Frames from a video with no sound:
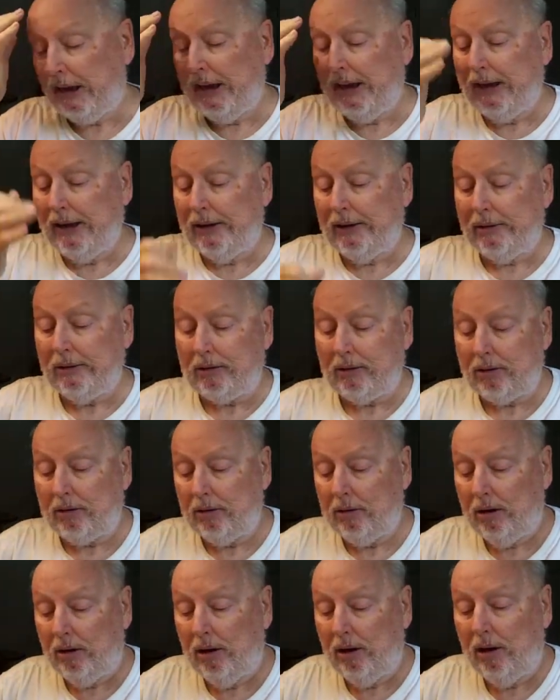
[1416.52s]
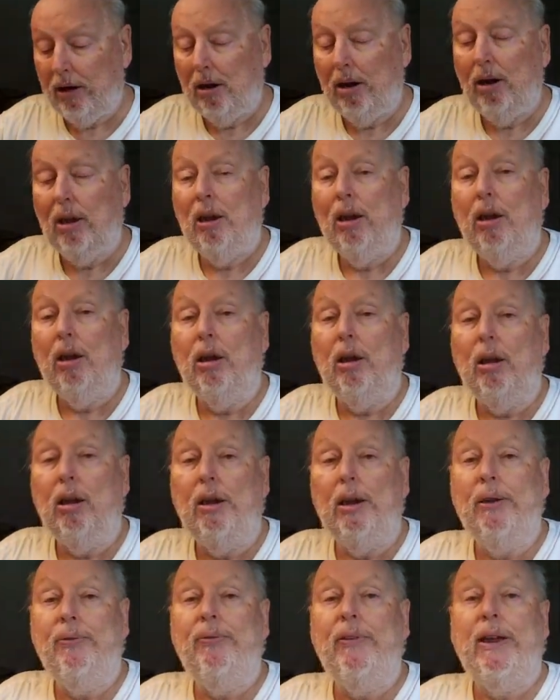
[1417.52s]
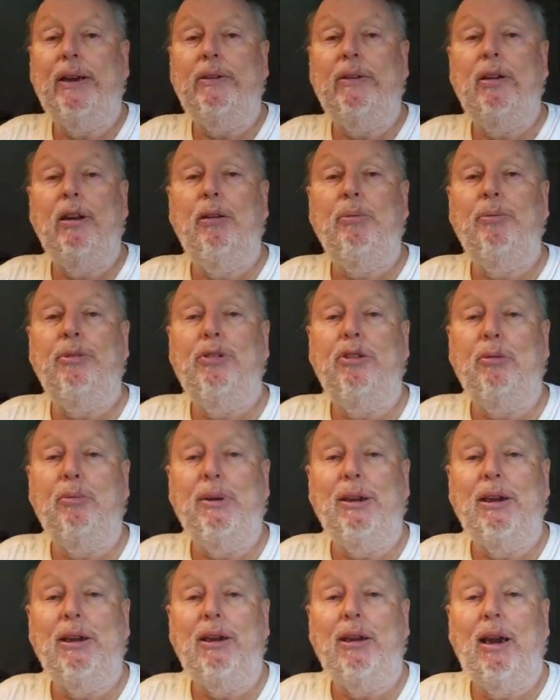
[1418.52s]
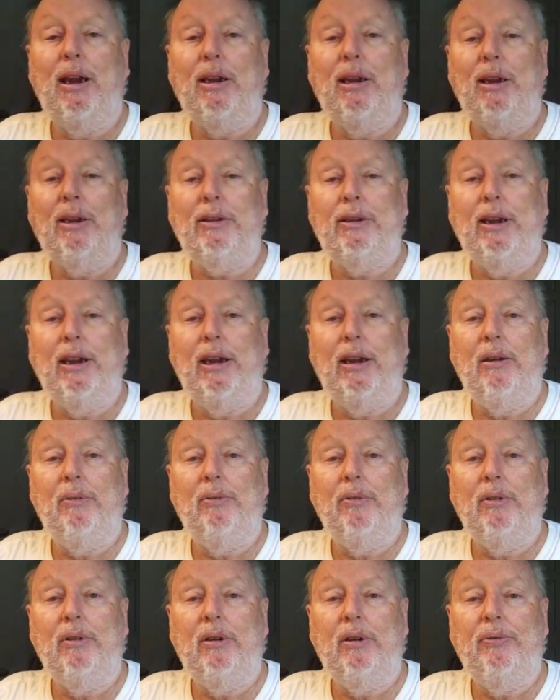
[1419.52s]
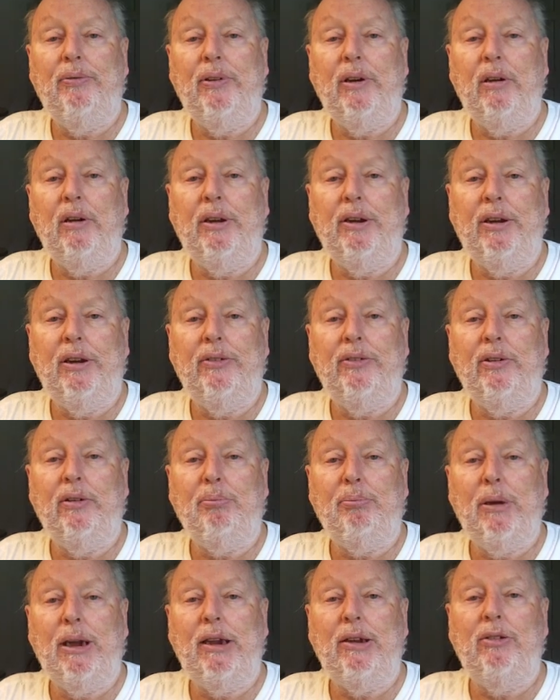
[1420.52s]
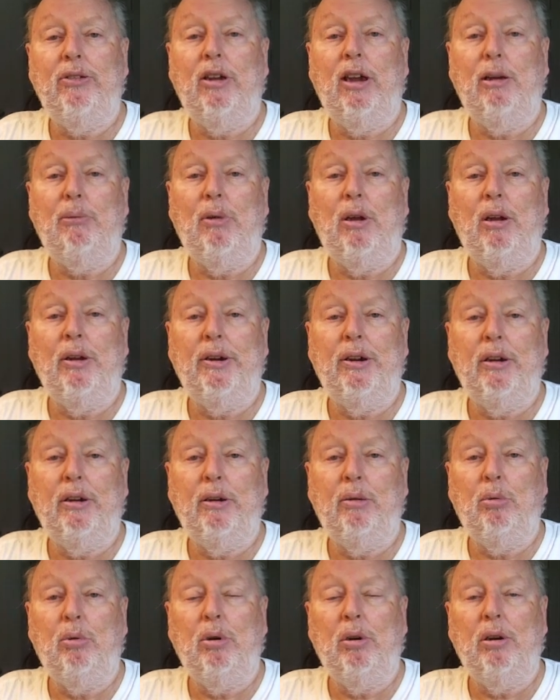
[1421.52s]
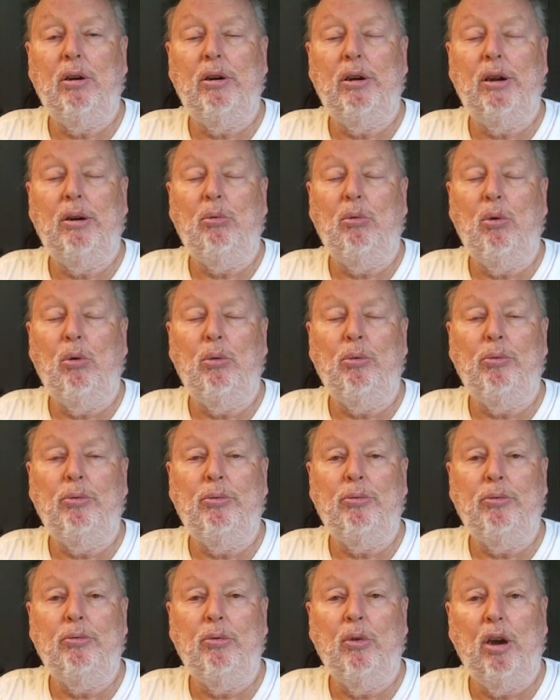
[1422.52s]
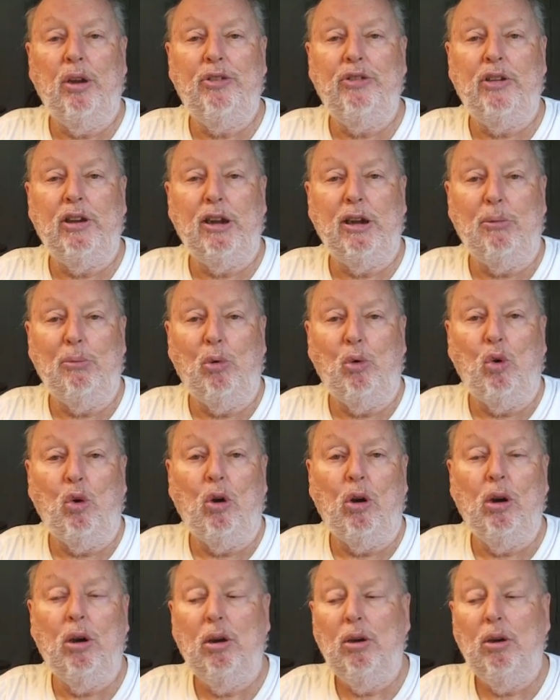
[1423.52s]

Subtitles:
and if that comes to be, I'd like to have a fairly decent paint job on there to where it won't rust anymore.